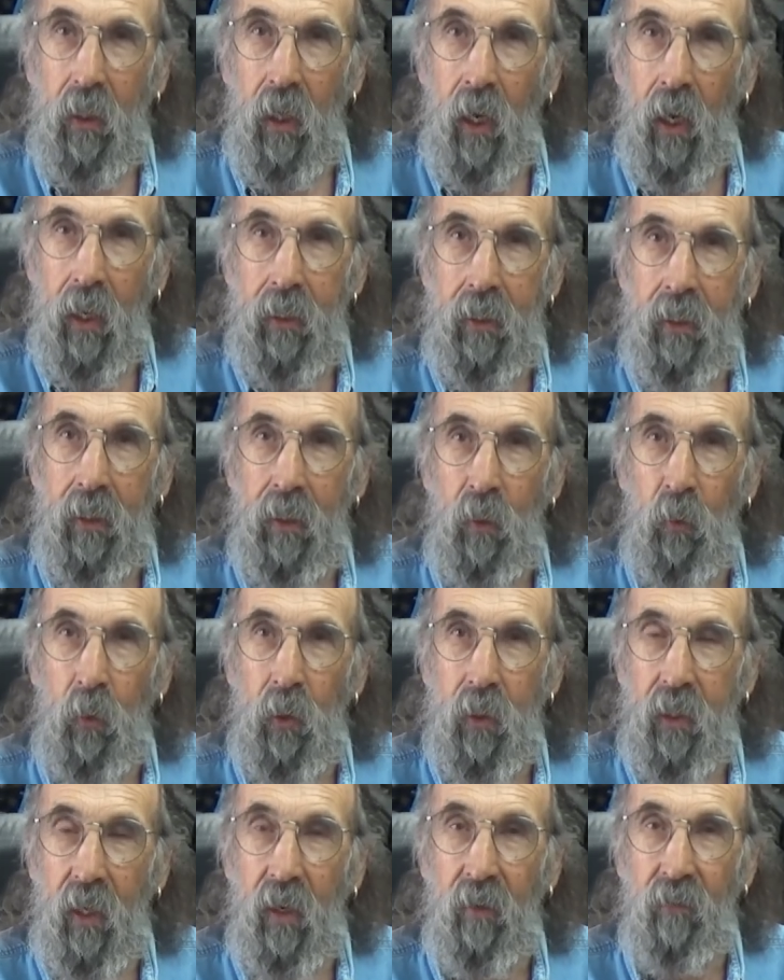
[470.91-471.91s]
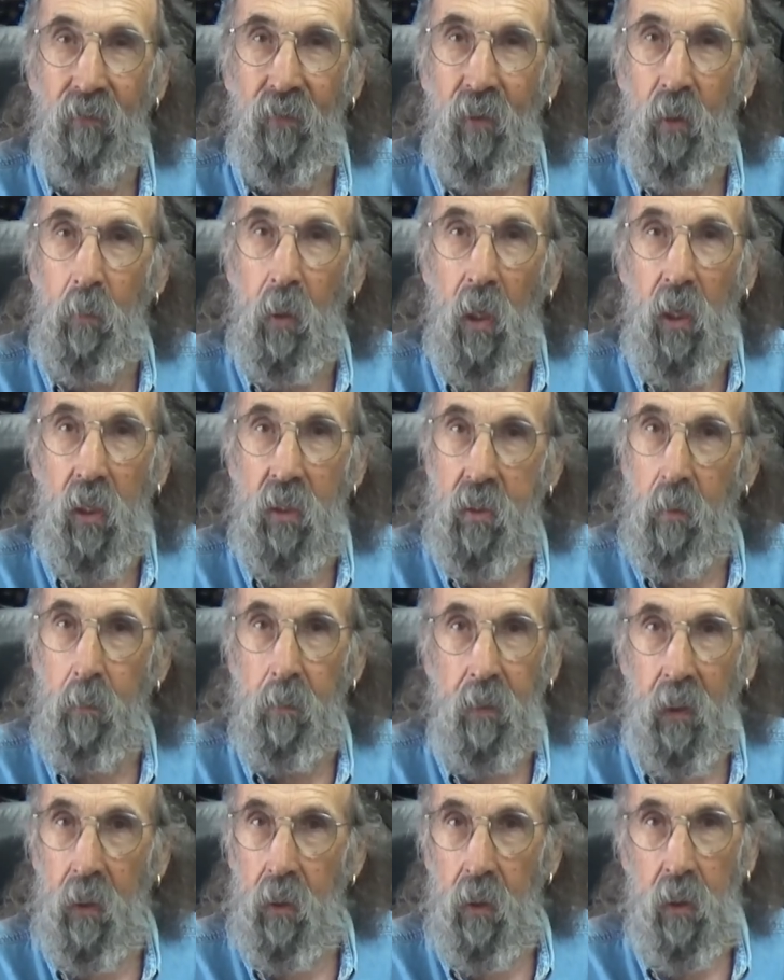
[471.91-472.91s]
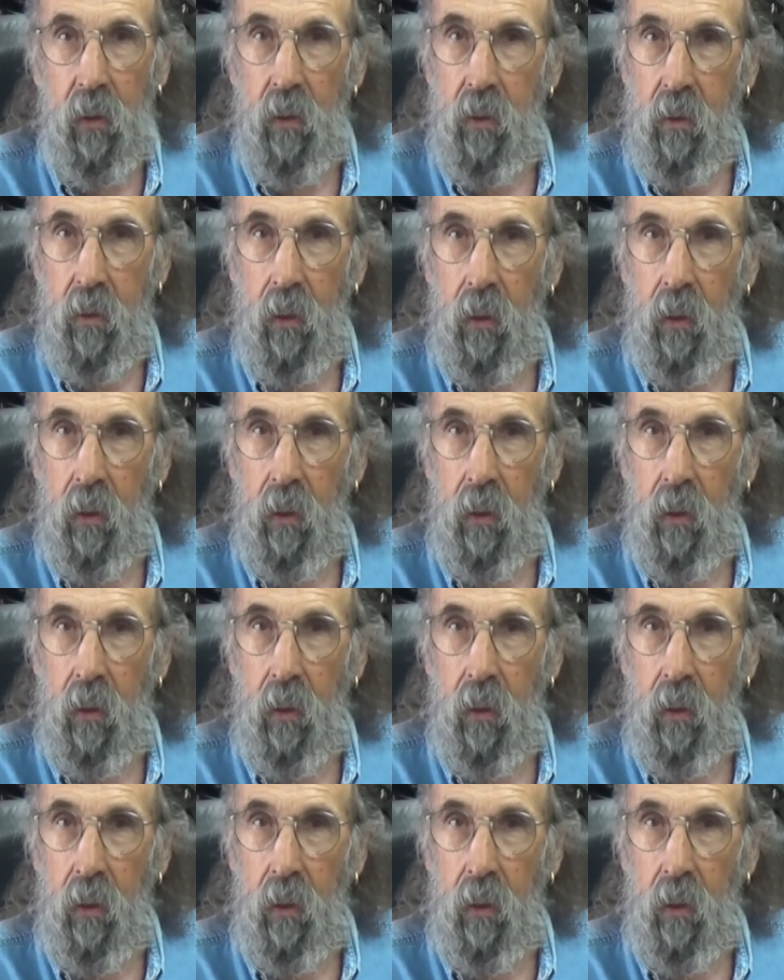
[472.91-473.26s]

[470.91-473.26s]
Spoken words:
I deal with everybody's opinions,